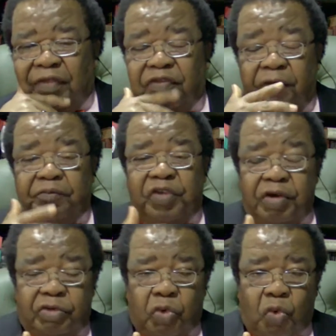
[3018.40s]

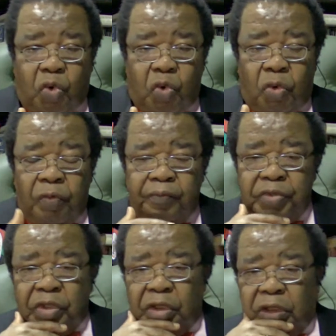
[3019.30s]
attempted coup
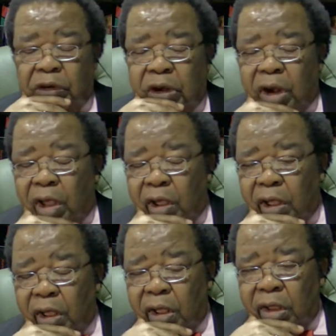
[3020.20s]
in
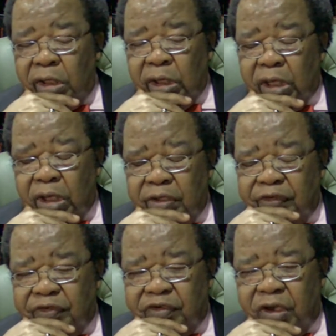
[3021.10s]

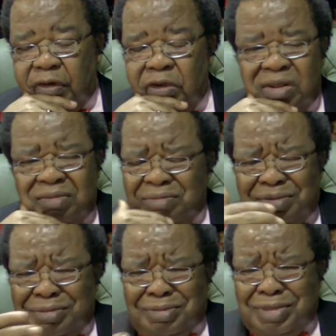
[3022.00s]
Kazakhstan.
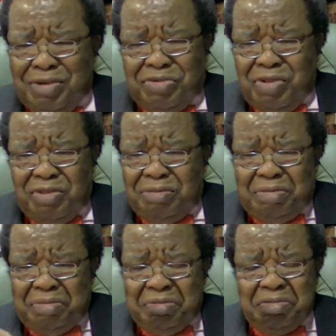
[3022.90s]
There was
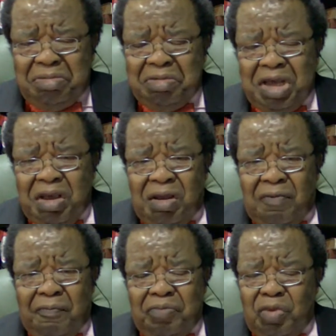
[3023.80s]
nothing.
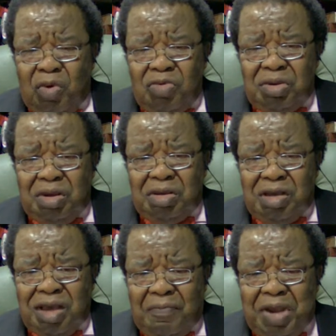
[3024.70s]
No,
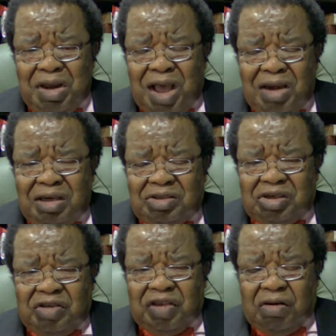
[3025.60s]
the American
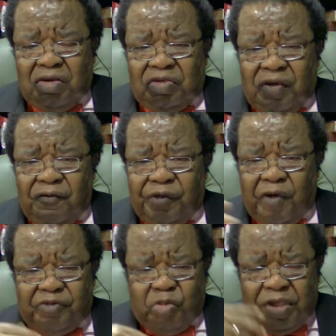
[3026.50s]
interests are not
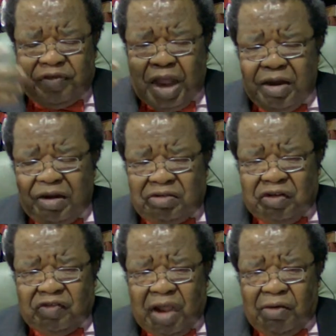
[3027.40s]
involved. Western
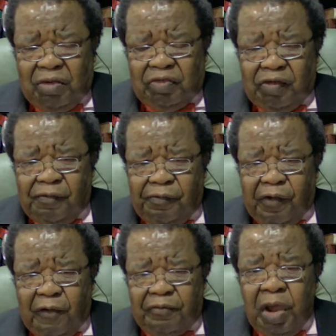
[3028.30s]
interests are not
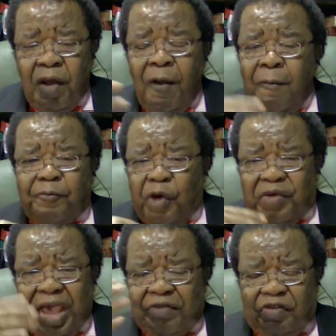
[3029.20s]
involved.
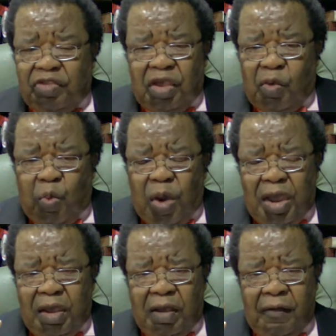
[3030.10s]
Forget the
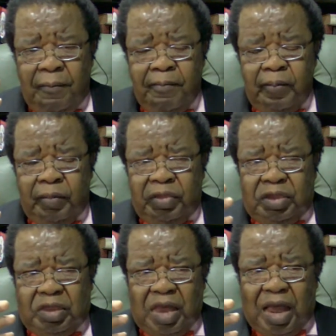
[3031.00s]
way
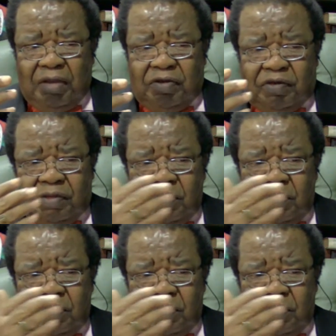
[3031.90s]
that,